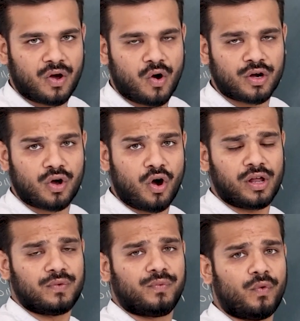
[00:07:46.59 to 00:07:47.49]
or
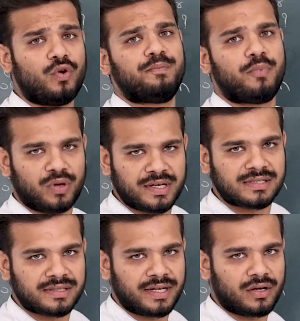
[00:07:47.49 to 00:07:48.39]
all 4 pollen
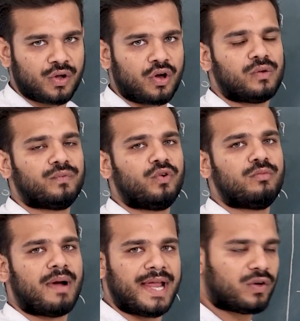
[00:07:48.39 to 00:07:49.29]
sac or all 4
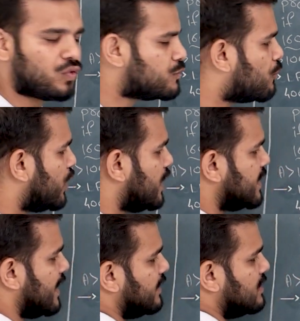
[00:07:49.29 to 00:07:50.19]

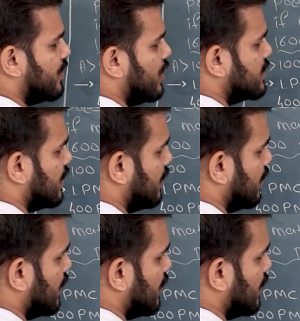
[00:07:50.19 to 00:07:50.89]
microsporangia in this structure.